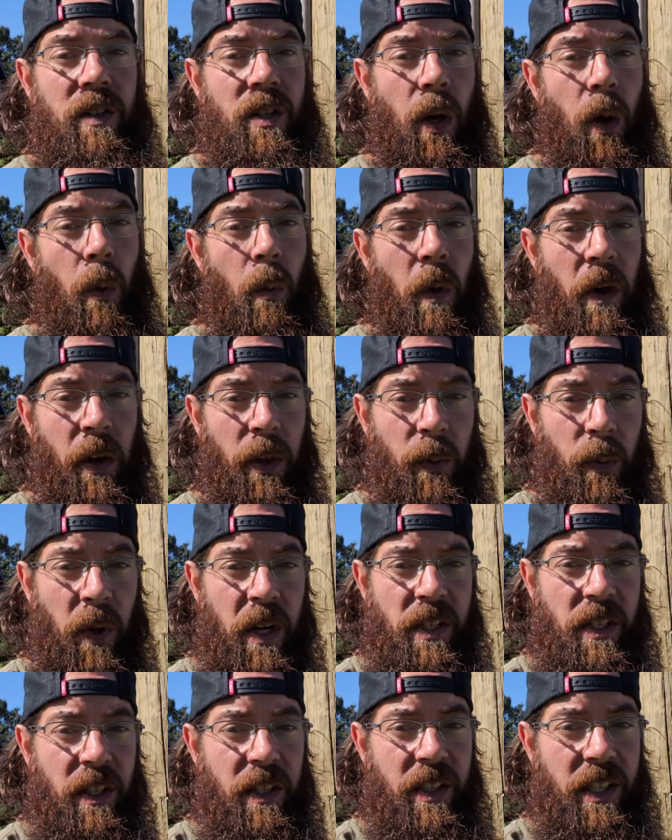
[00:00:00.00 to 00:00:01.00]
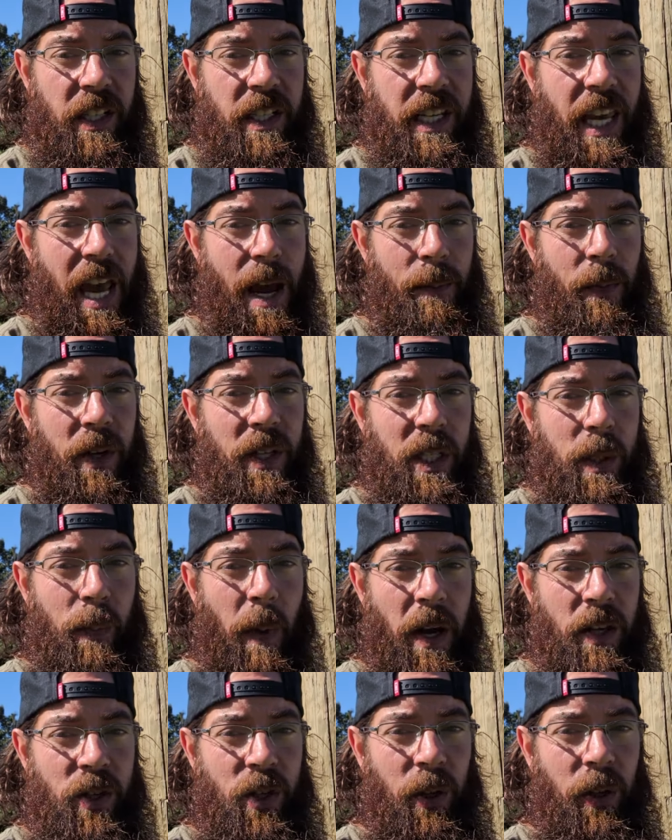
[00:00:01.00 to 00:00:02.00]
So one of the reasons this camera is
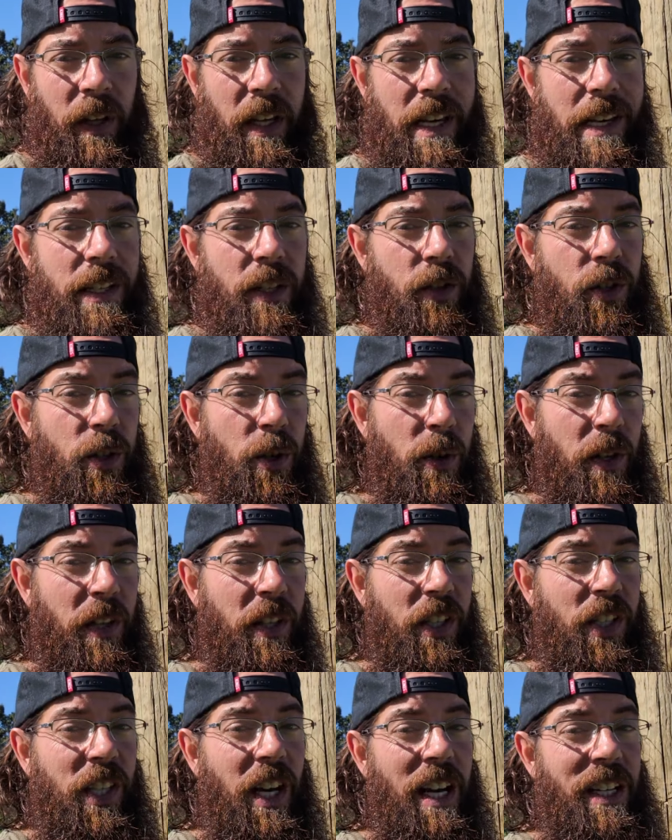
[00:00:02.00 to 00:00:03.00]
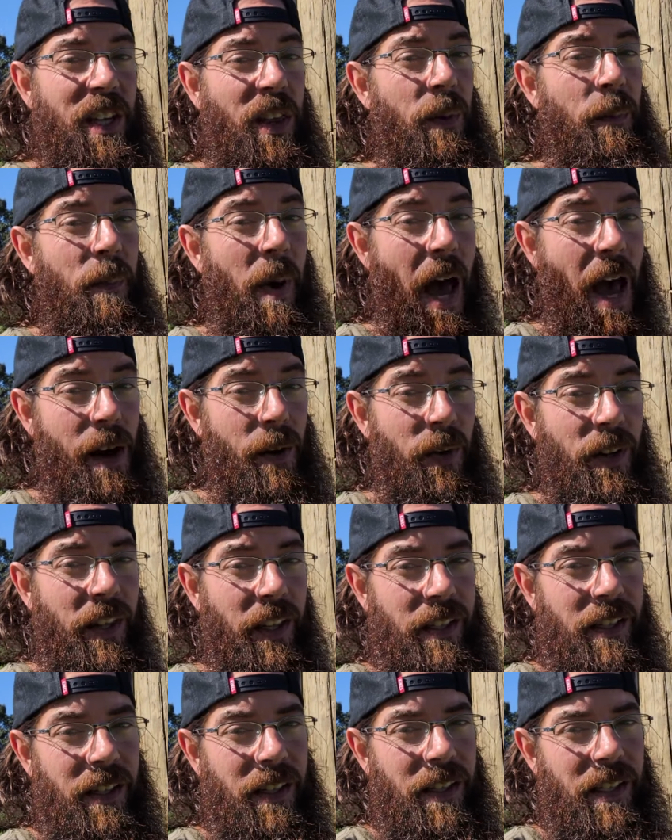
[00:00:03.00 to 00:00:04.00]
special is due to the size of the battery
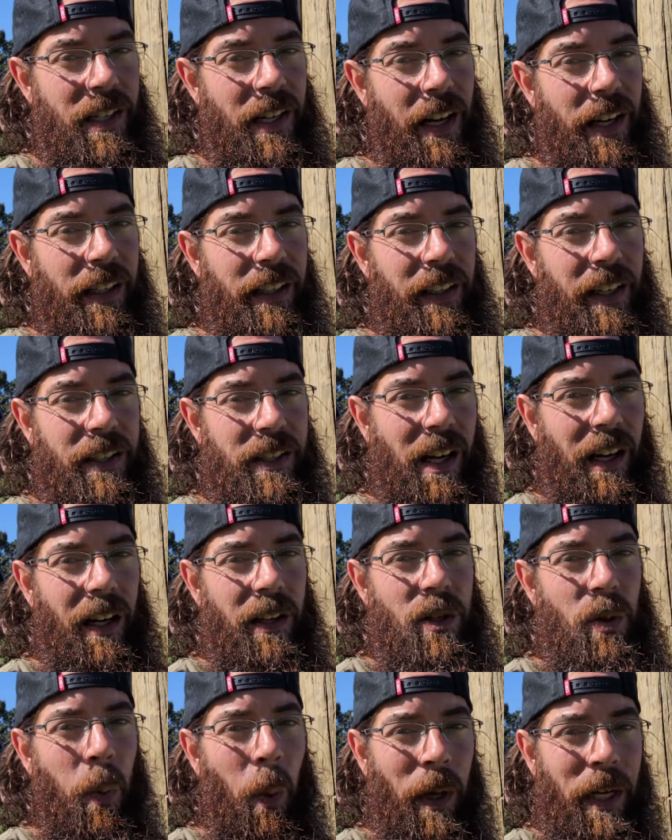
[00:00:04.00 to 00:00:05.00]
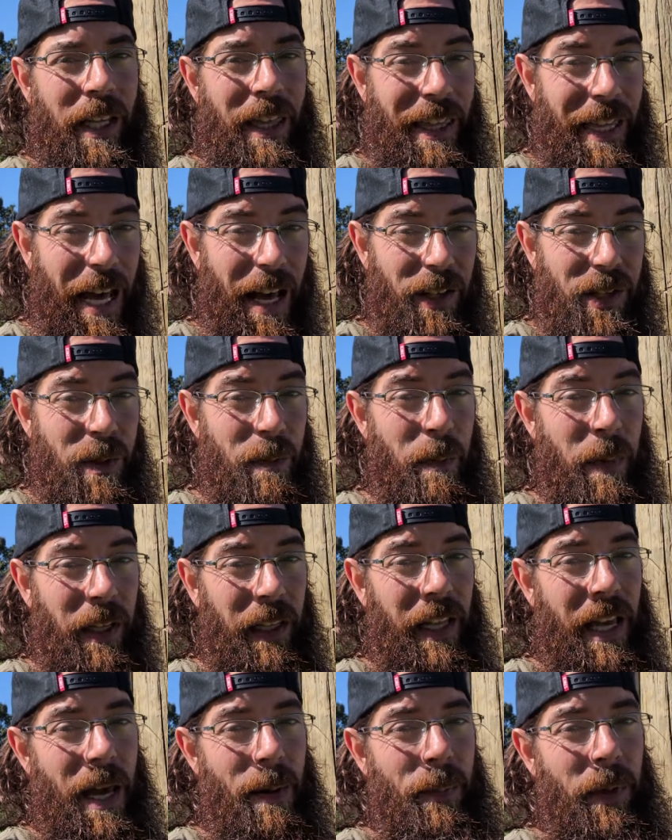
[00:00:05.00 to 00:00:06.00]
that's inside. It's got a 20,000
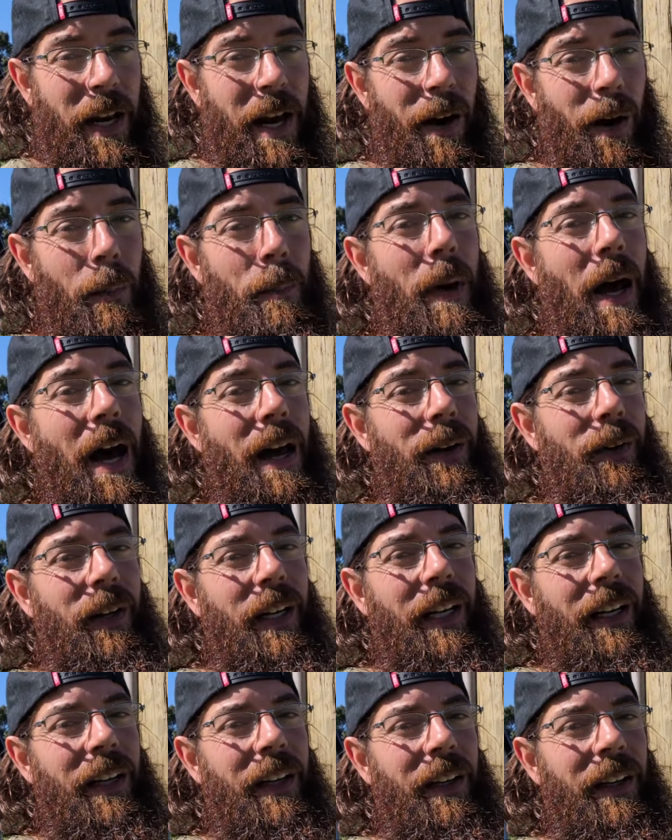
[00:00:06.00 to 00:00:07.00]
milliamp an hour battery.